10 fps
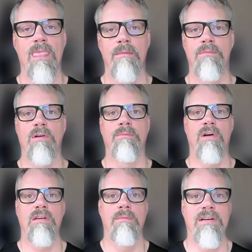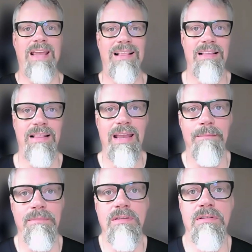But
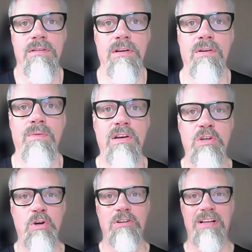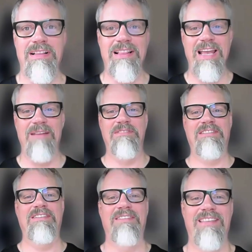LLMs, when you talk to
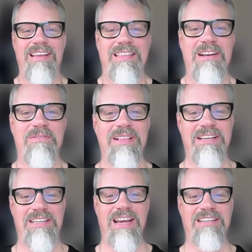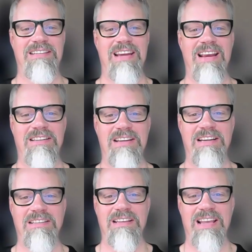LLMs, they really
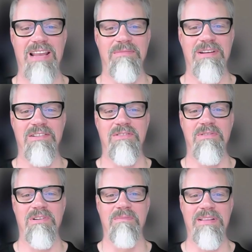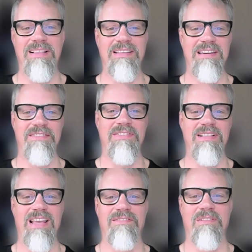change the game here to a completely different
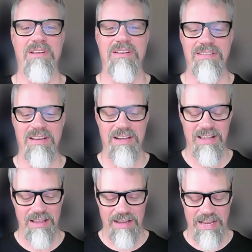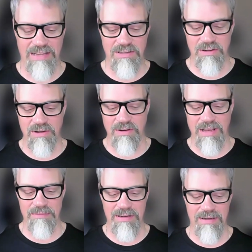level, because as
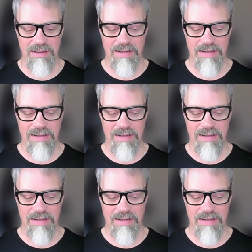I mean,